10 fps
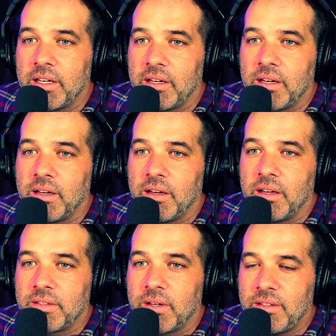He's
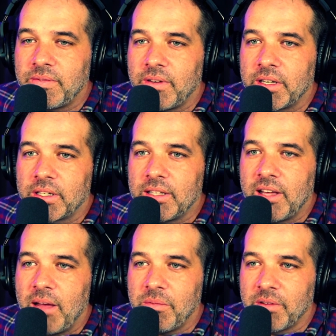not. It's hard to find a
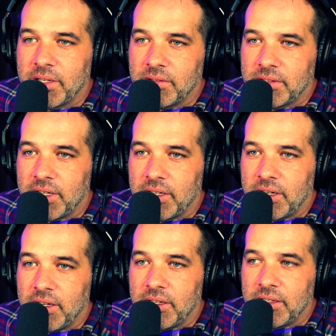collaborator
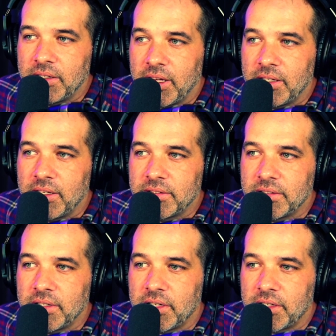that that
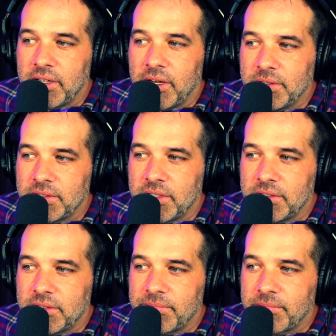isn't like, you know, is